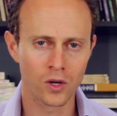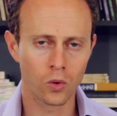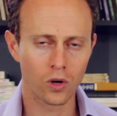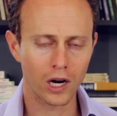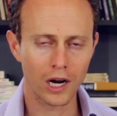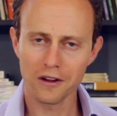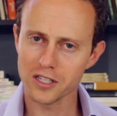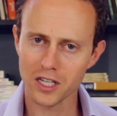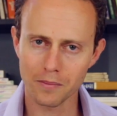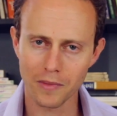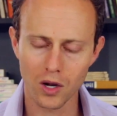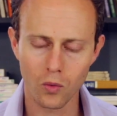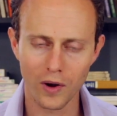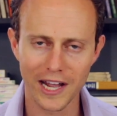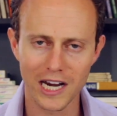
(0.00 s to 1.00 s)
When I was on
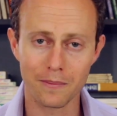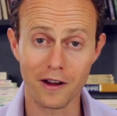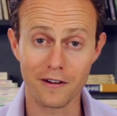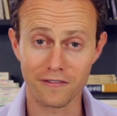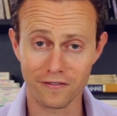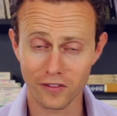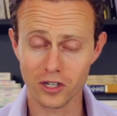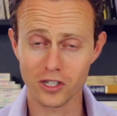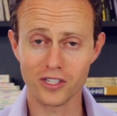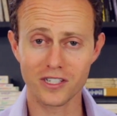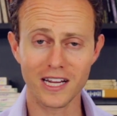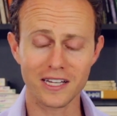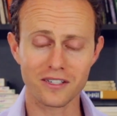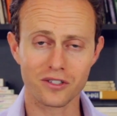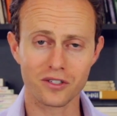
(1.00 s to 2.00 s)
my way to my
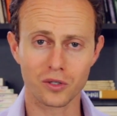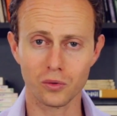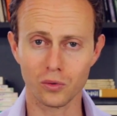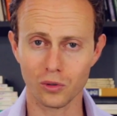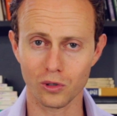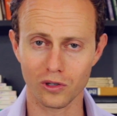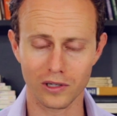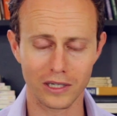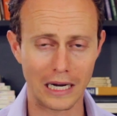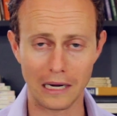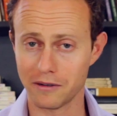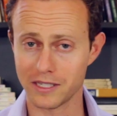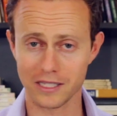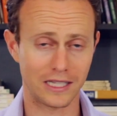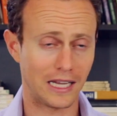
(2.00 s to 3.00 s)
first day of school and
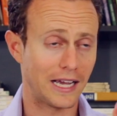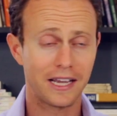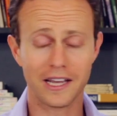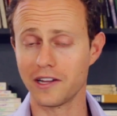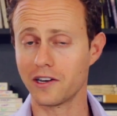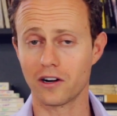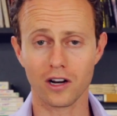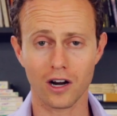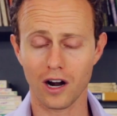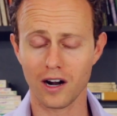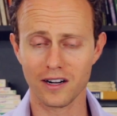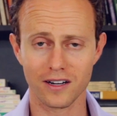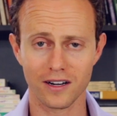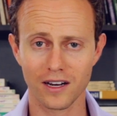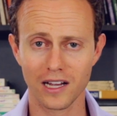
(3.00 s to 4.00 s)
I was in like
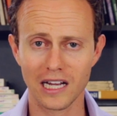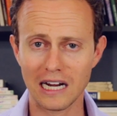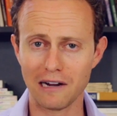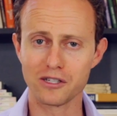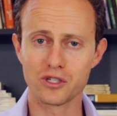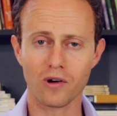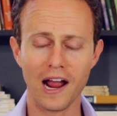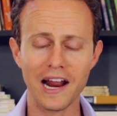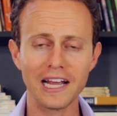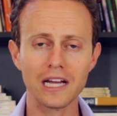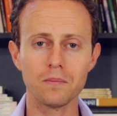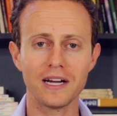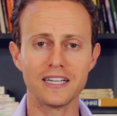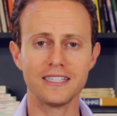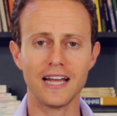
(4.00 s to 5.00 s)
kindergarten, I was riding
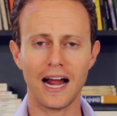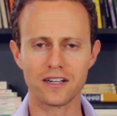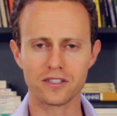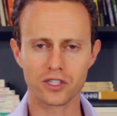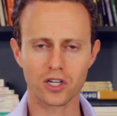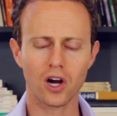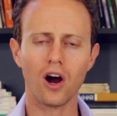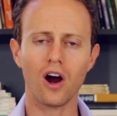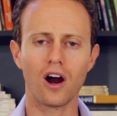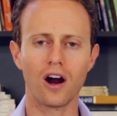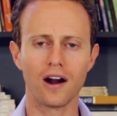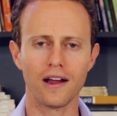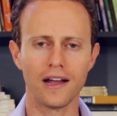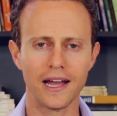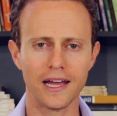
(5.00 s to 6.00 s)
in my dad's
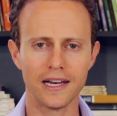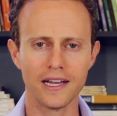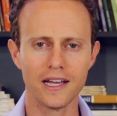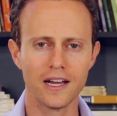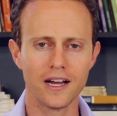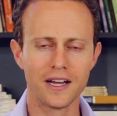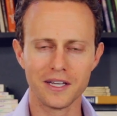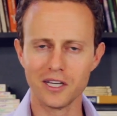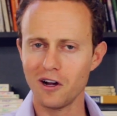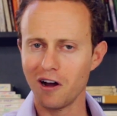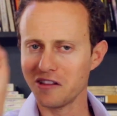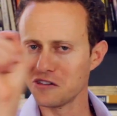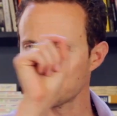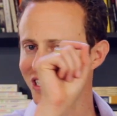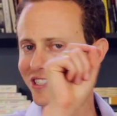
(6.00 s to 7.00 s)
car, and you know
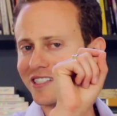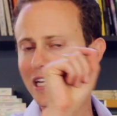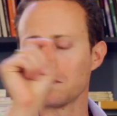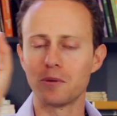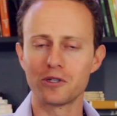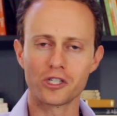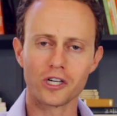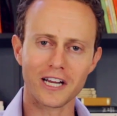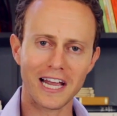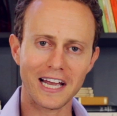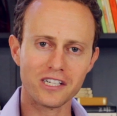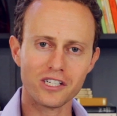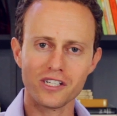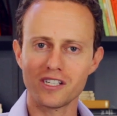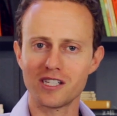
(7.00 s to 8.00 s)
how those little temperature
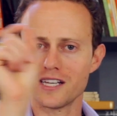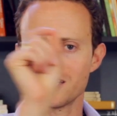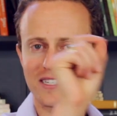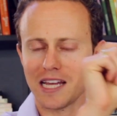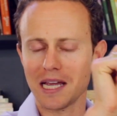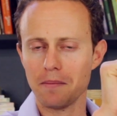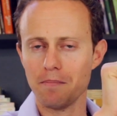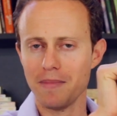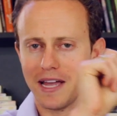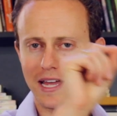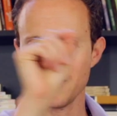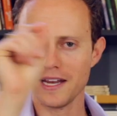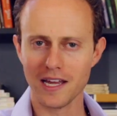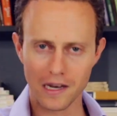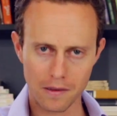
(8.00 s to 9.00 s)
gauges, they say
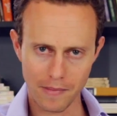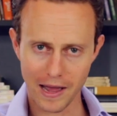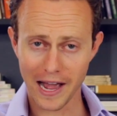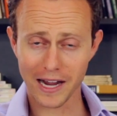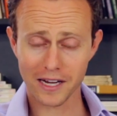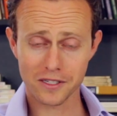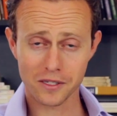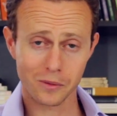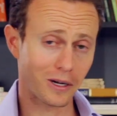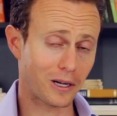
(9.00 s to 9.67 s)
min and max?